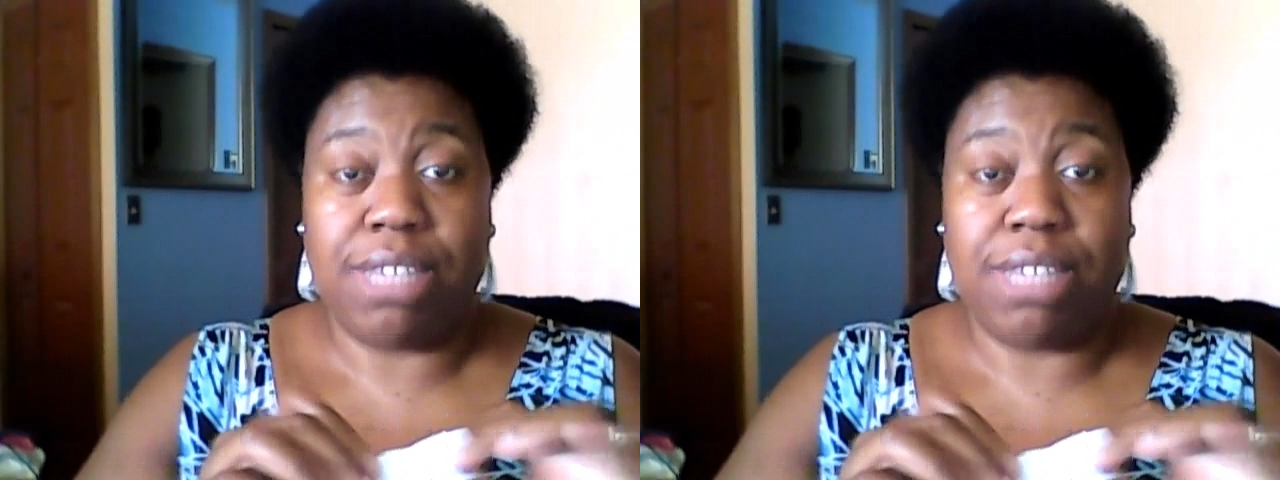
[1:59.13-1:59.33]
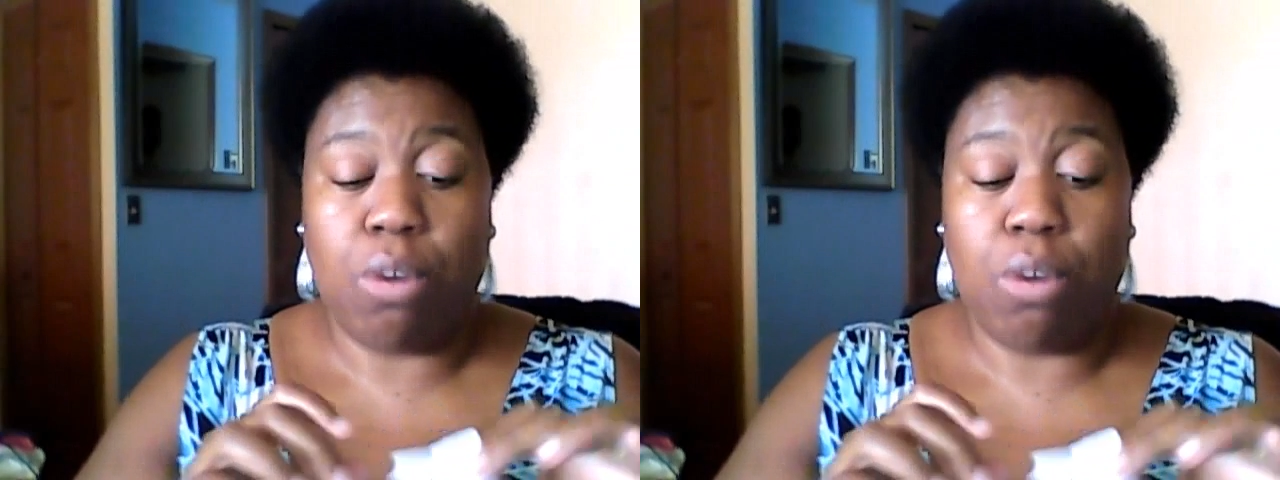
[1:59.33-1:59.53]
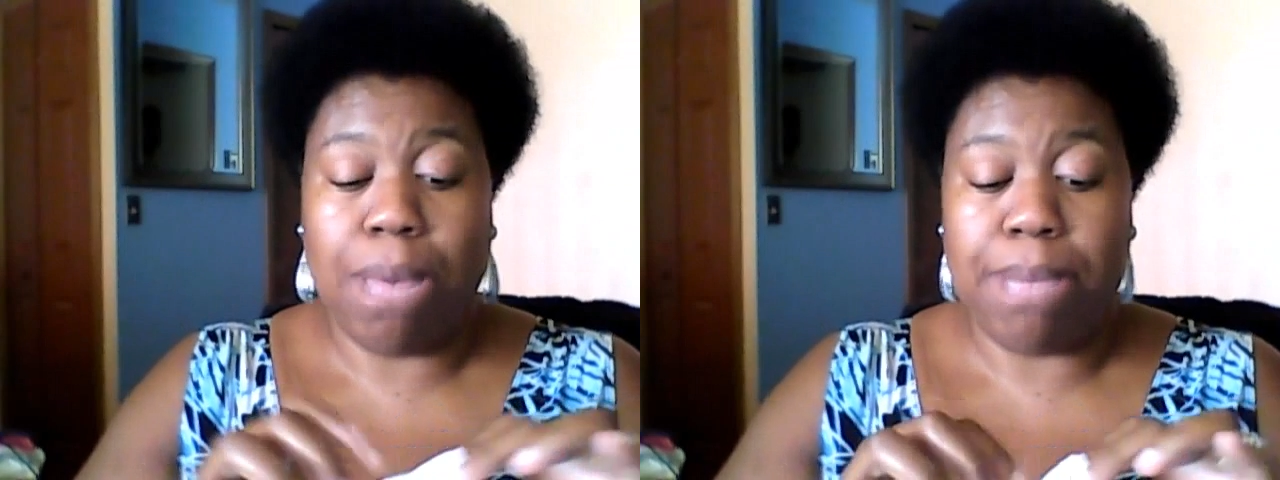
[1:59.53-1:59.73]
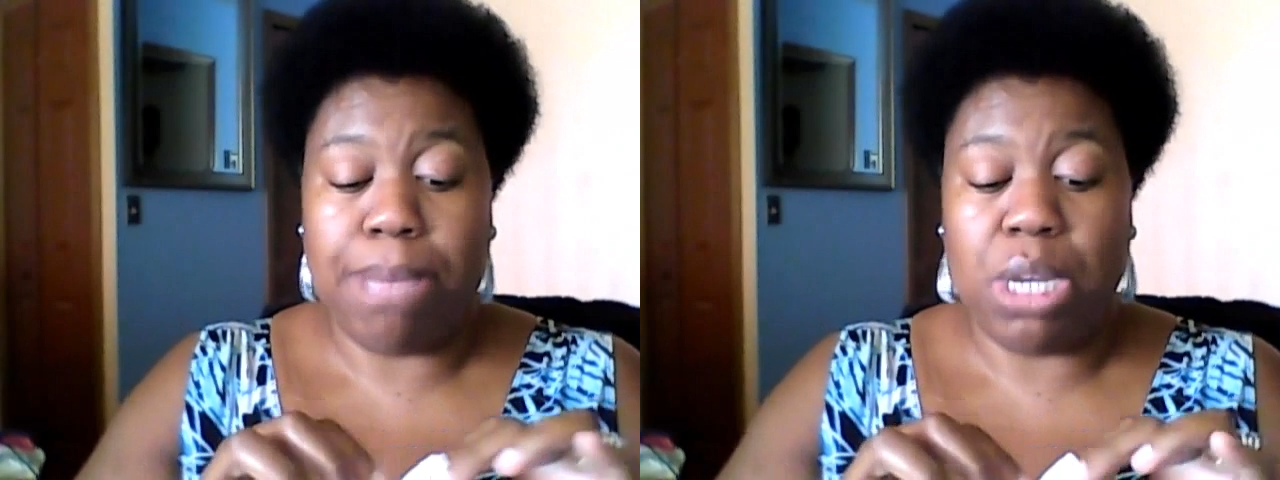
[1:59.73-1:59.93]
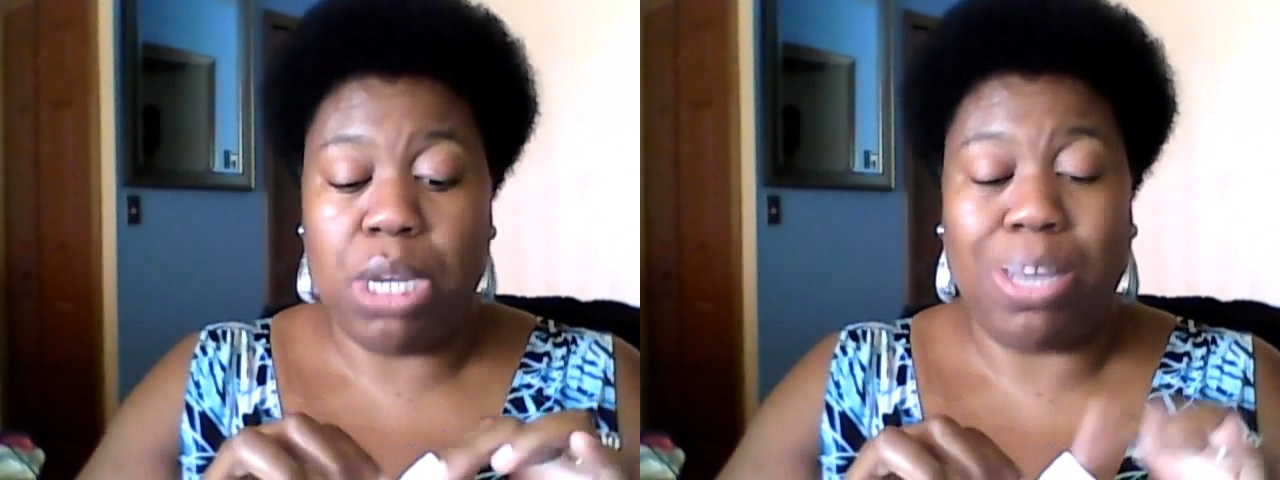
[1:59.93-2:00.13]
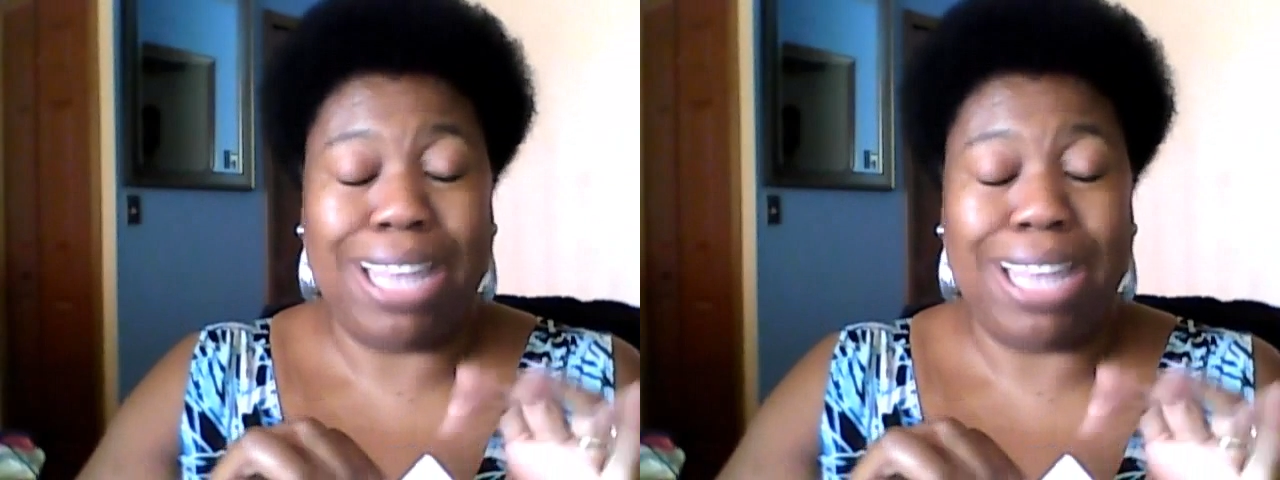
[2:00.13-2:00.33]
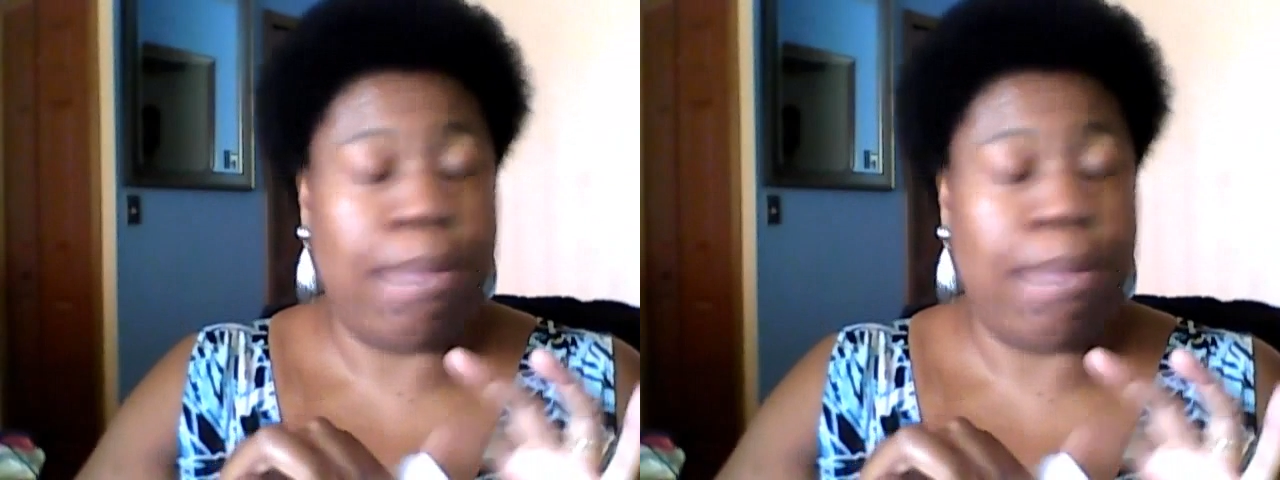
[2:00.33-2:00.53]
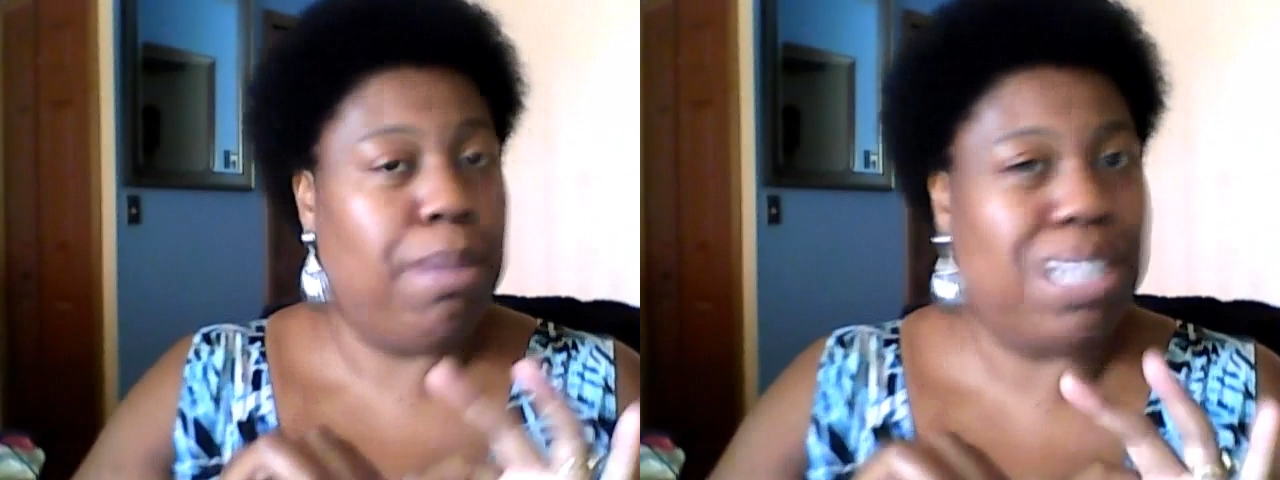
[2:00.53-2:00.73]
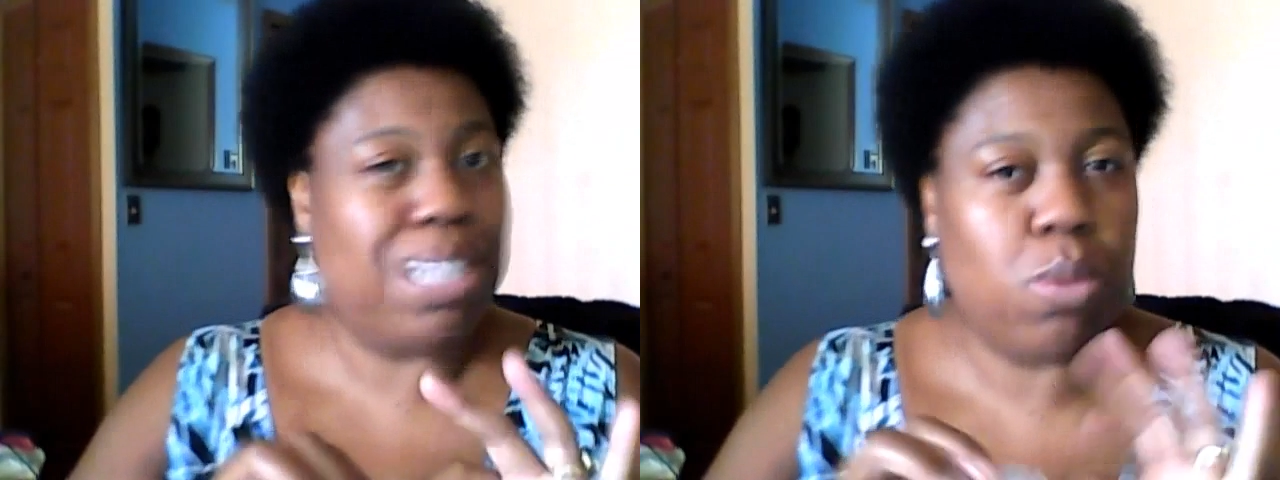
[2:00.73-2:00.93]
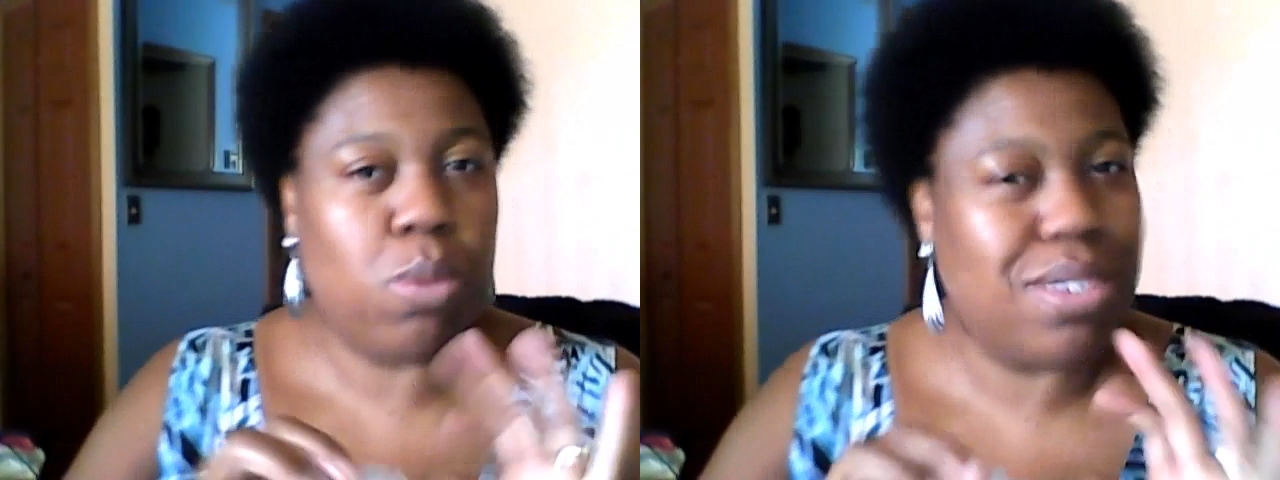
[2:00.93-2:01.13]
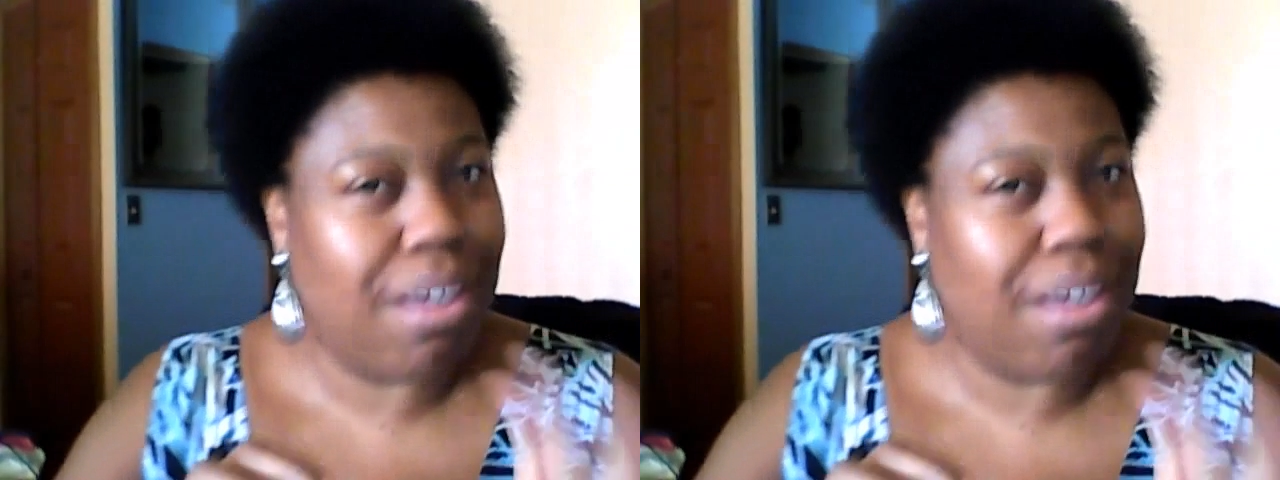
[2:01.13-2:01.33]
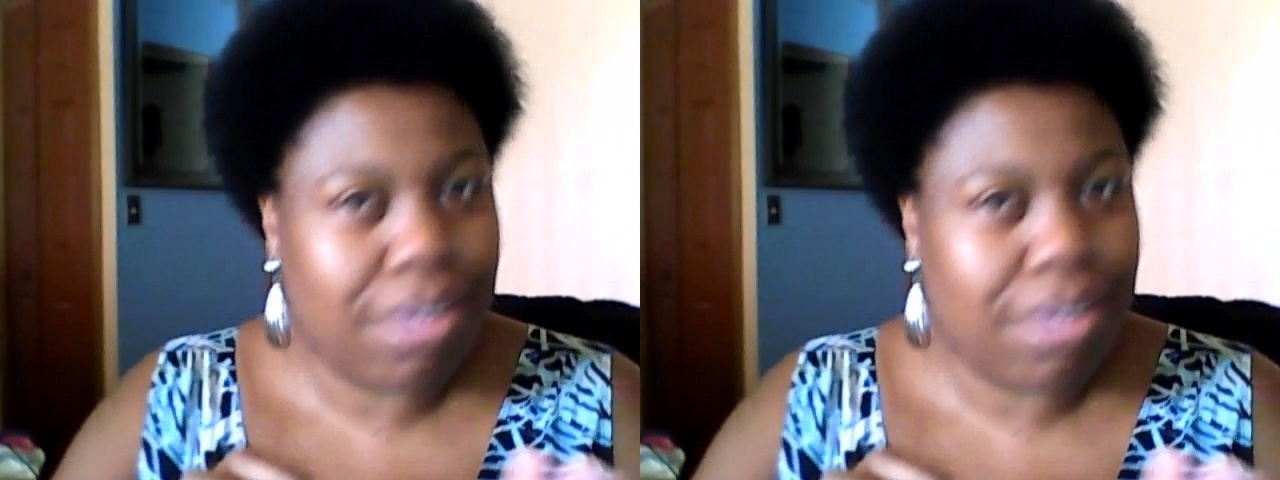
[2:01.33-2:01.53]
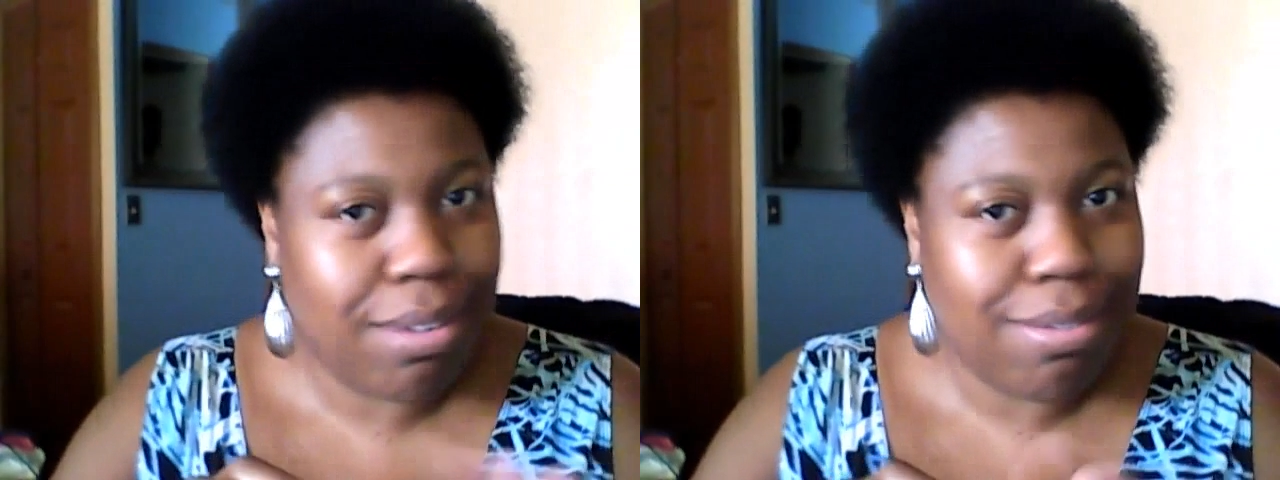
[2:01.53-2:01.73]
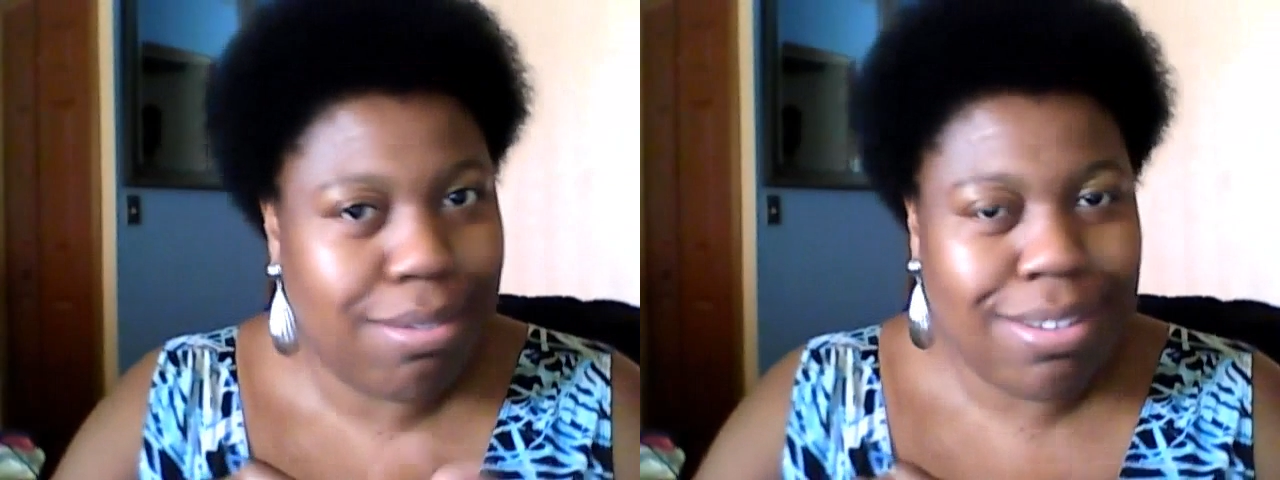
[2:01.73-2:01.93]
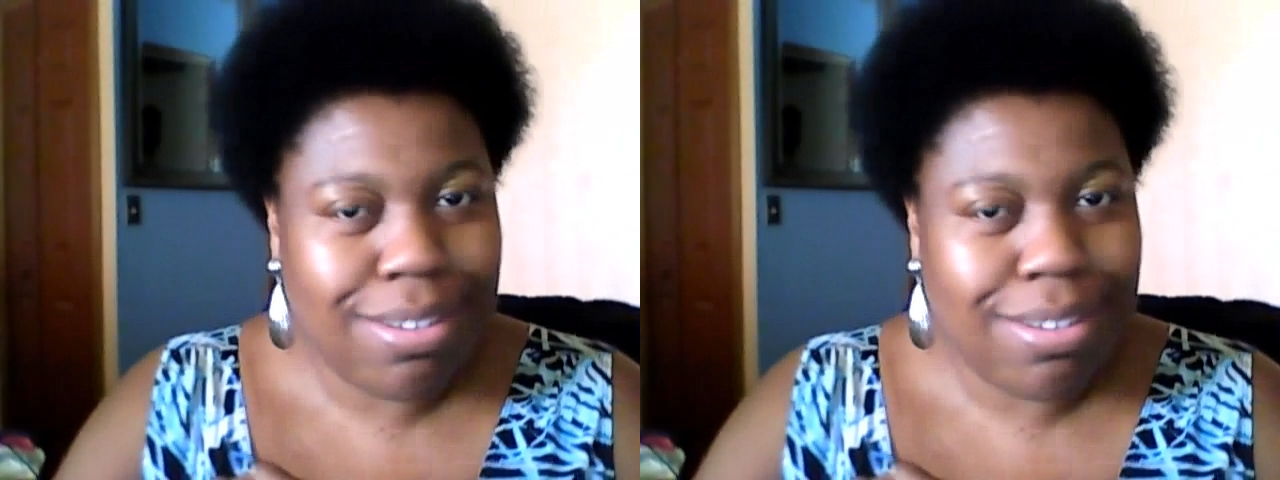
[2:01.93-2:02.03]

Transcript: if you don't mind me knowing that, I promise I won't stalk you.